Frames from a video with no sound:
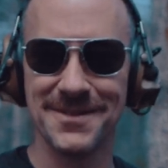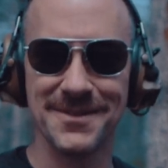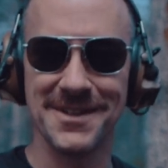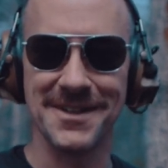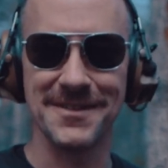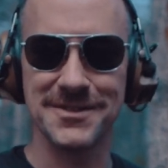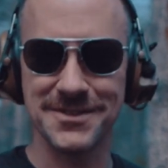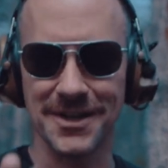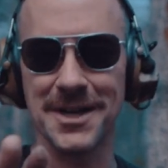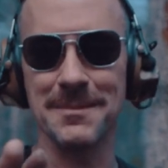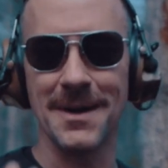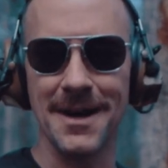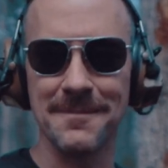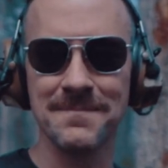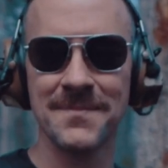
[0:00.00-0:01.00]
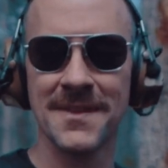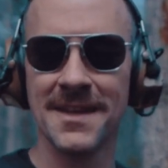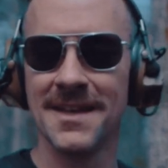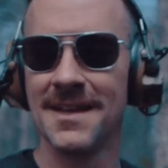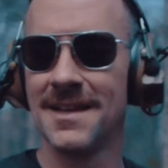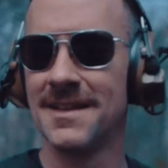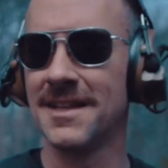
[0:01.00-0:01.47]
Whatever, sorry, Mom.
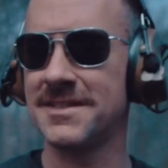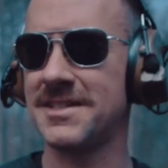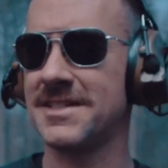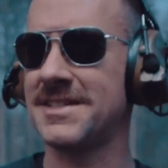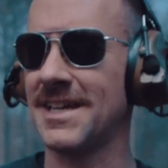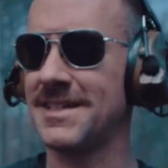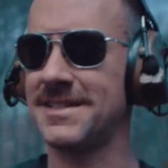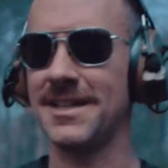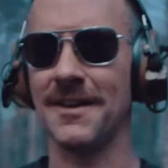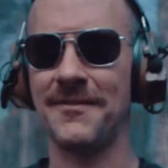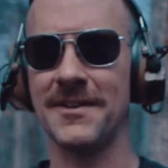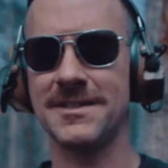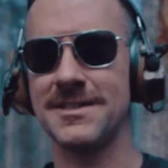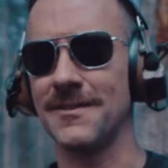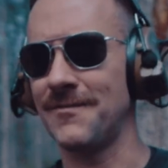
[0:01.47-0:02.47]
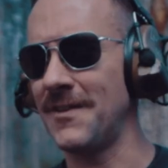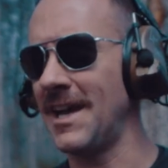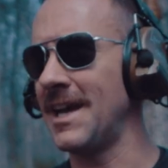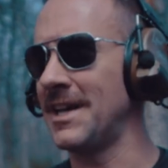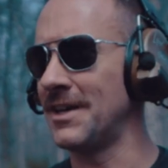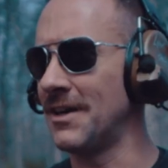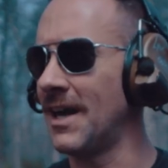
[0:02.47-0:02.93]
Let's just say stuff hits the
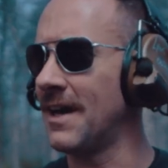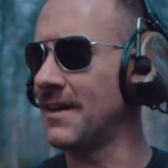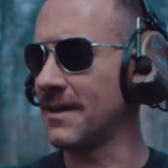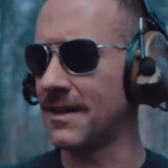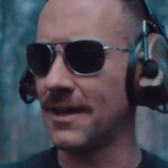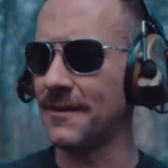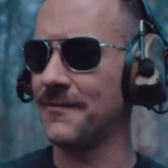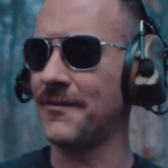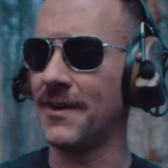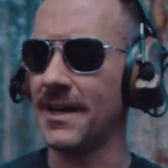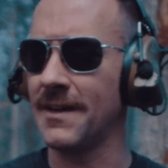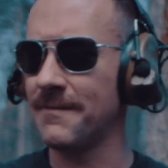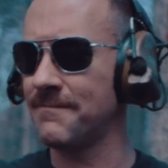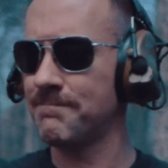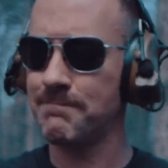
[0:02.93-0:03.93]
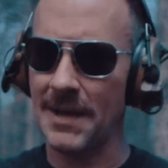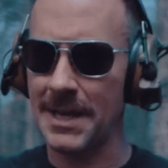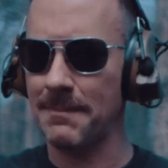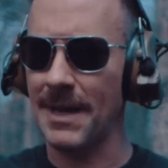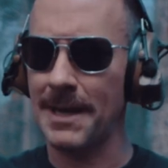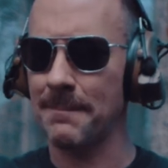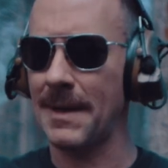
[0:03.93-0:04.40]
fan and you're out in a gunfight.
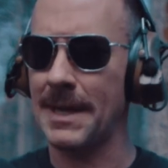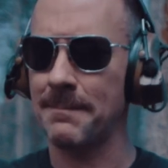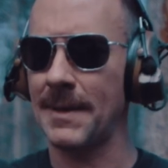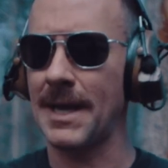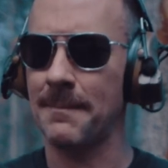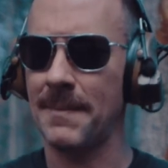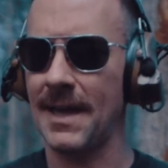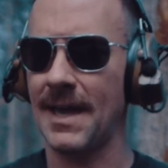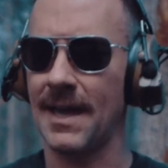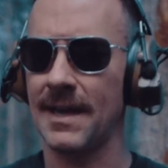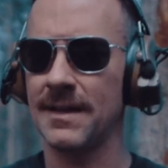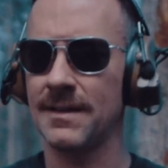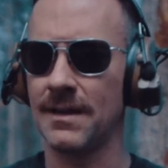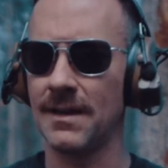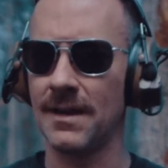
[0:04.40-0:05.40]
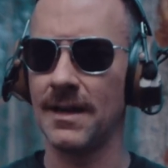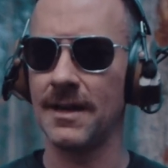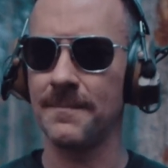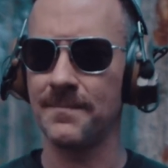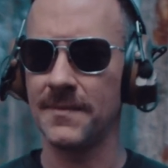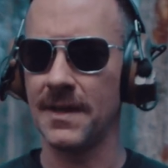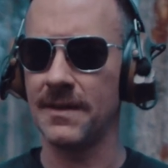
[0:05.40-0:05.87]
Bang, bang, bang, bang, bang, all
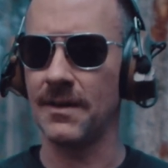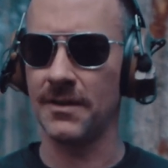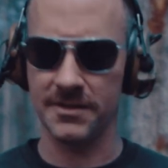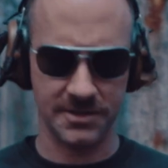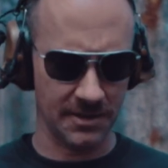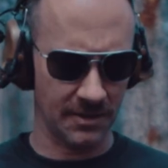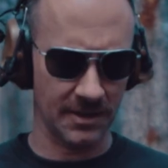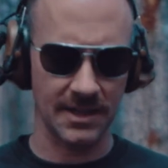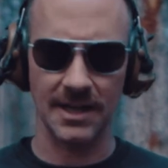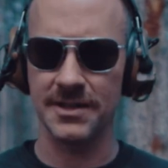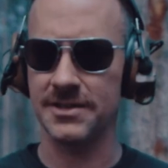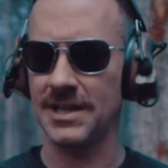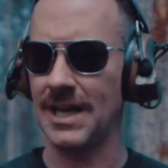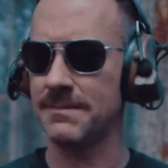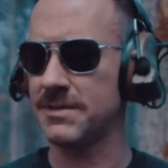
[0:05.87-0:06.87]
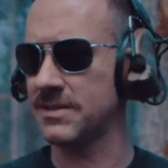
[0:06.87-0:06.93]
right? And then all of a sudden your gun jams.